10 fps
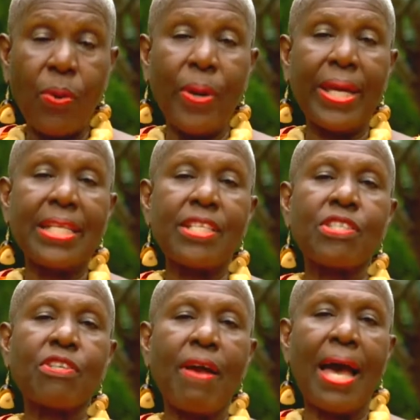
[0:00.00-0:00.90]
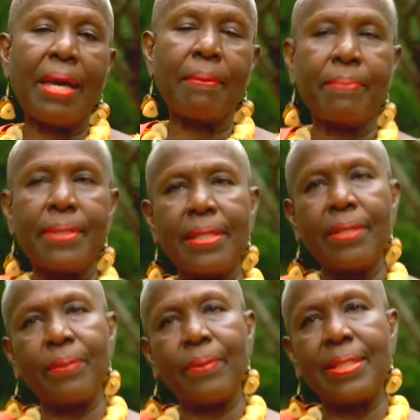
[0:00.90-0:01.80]
where he described,
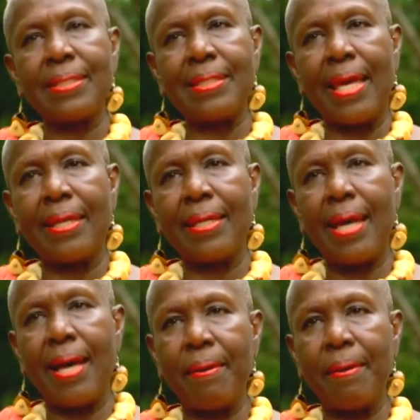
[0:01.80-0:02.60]
he said